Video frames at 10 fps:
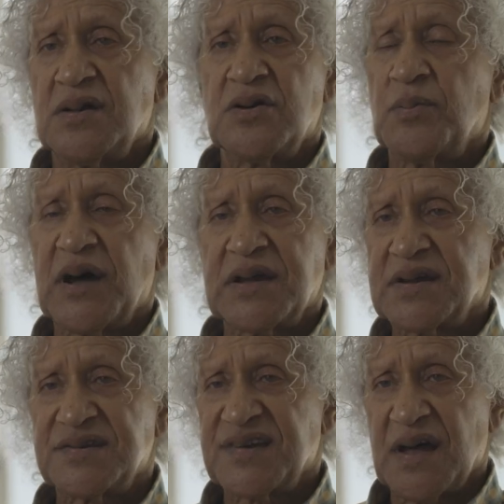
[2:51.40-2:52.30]
Nobody
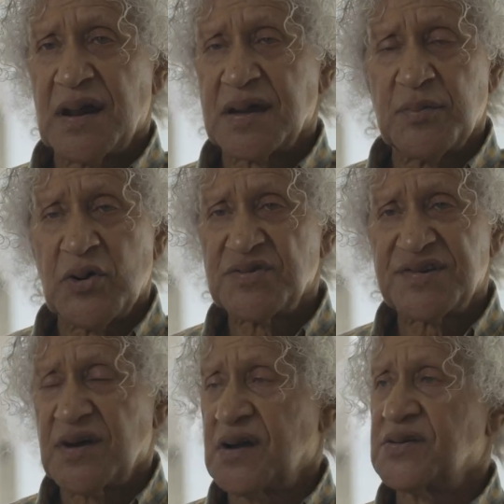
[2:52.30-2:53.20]
can sound like
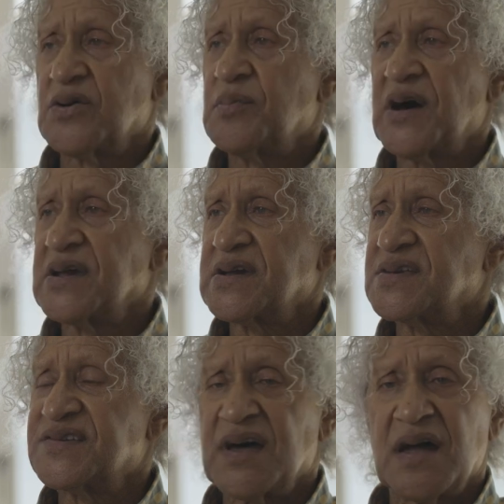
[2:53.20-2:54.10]
Mozart. Nobody
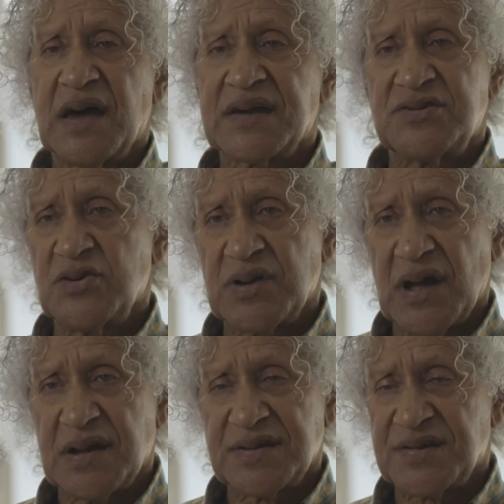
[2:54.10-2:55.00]
can sound like Duke
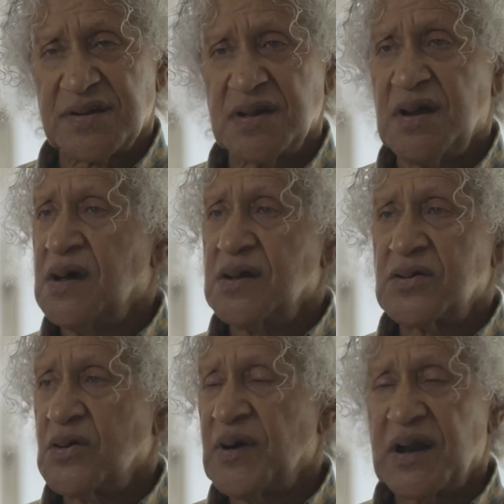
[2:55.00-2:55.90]
Ellington.
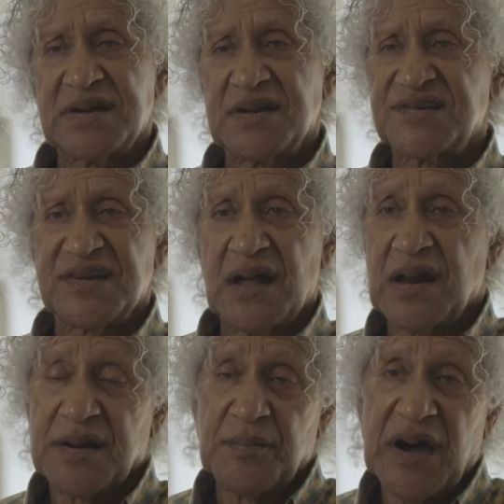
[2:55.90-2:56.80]
Nobody can sound
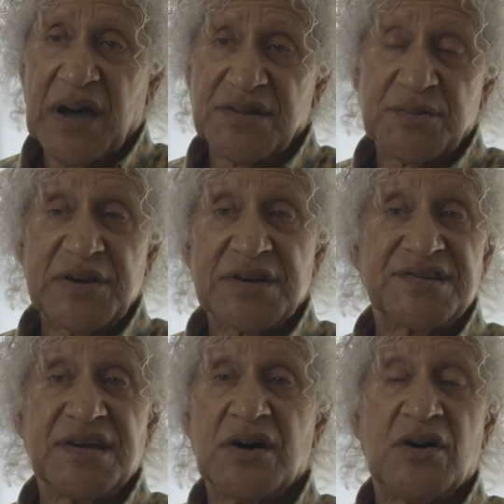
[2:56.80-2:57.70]
like Miles
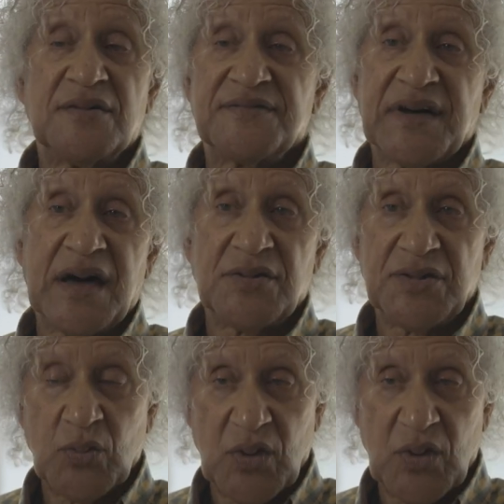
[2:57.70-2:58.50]
because they all found the